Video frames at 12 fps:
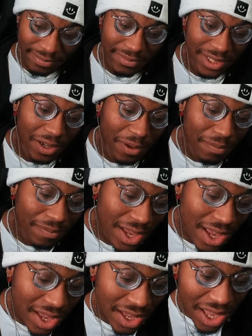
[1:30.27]
So
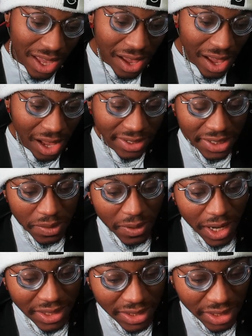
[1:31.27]
yeah, I'll see you
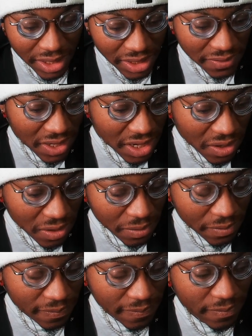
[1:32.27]
guys in the next video
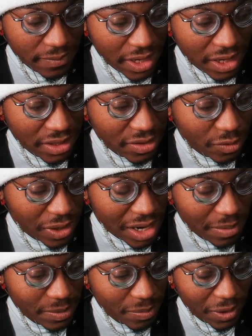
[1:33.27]
that
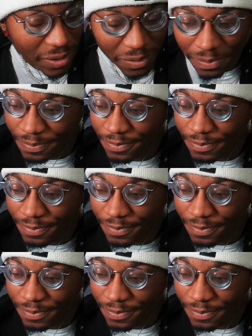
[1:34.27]
drops, bro.